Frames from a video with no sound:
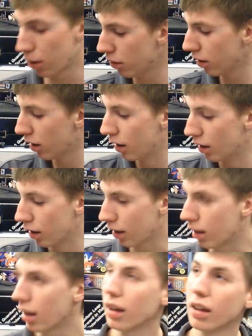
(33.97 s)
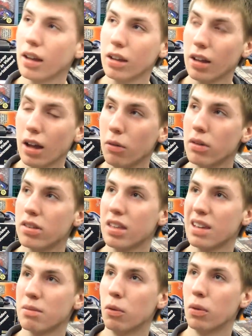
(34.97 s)
about. Like, I always
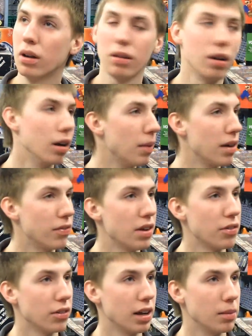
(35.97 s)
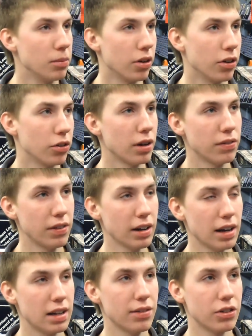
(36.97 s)
think about what my favorite items are, so I
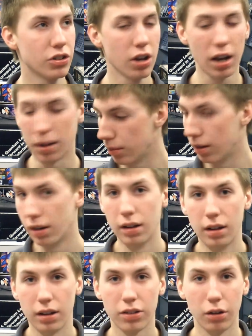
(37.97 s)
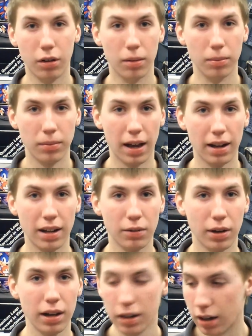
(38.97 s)
figured I'd give it a shot. So, yeah,
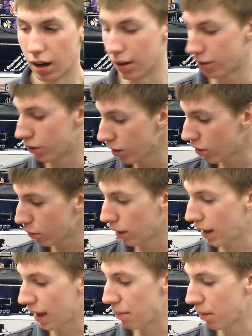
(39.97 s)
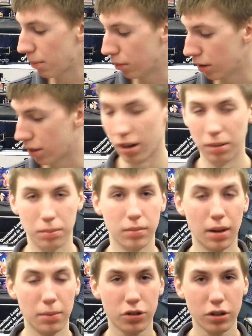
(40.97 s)
anyway, so this is what I came up with.
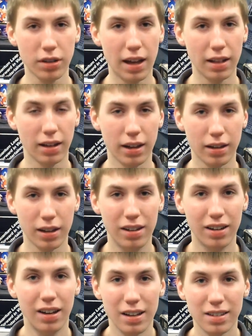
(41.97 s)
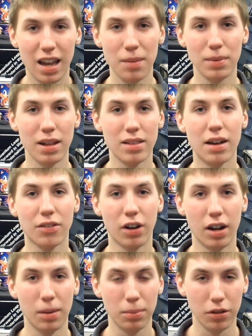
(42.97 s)
I'm sure that, like, 10 minutes after
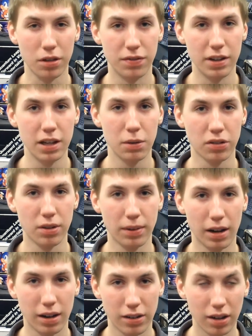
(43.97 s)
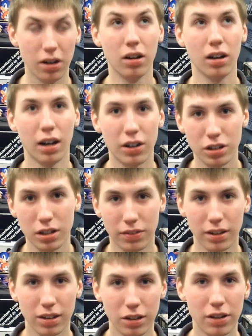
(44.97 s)
I upload the video or something, I'm going to say, oh, I should have
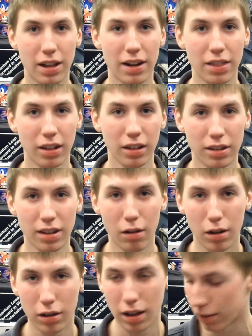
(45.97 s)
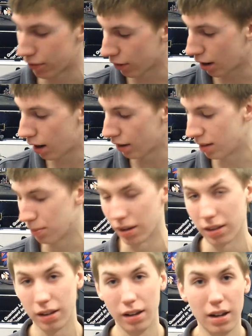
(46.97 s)
included that in the list, how could I have forgotten it?
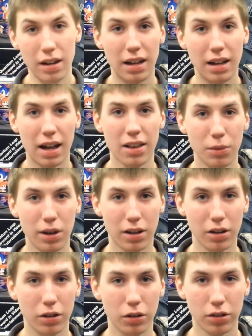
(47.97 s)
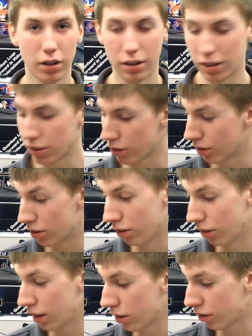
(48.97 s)
But that's the way it goes. These are
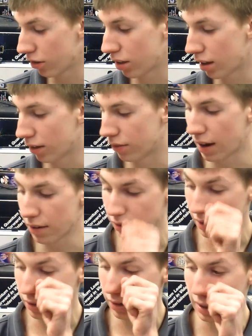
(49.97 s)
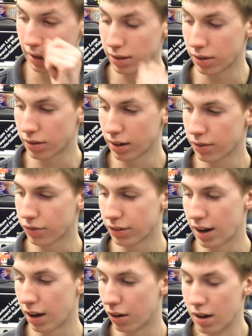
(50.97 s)
just the 5 things that I decided for
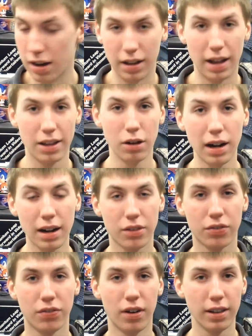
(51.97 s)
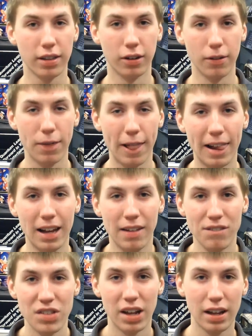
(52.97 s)
now. And I know that it's funny, though,
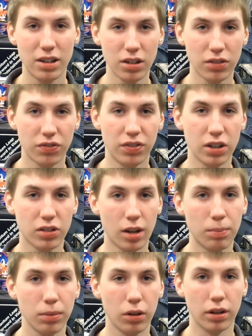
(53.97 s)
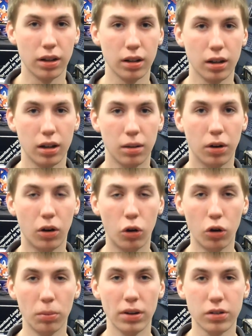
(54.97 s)
that I just finished uploading a
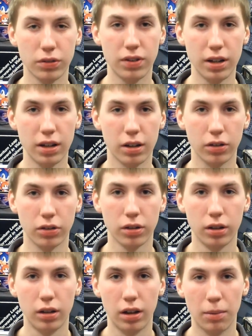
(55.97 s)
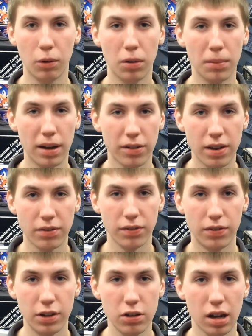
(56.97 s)
whole bunch of videos about what my
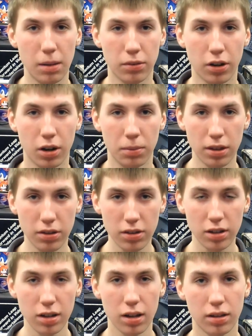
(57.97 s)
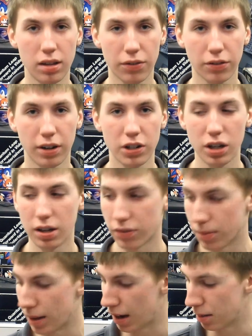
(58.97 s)
favorite video games are, but this is going to differentiate
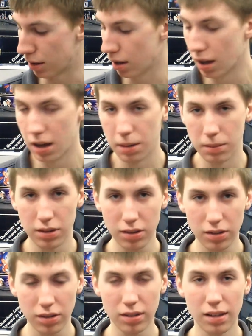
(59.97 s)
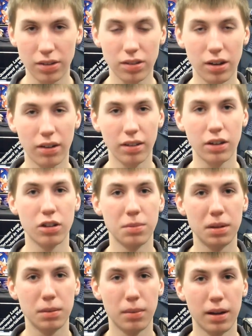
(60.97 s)
from that a bit, because this isn't necessarily going to
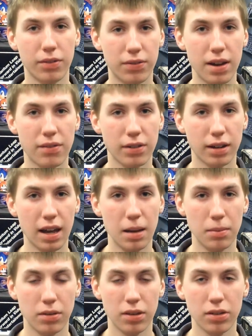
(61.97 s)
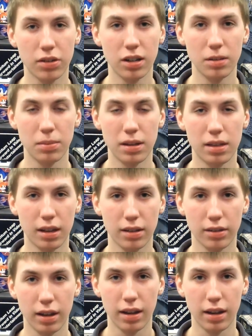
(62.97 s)
be my favorite games. This is going to be things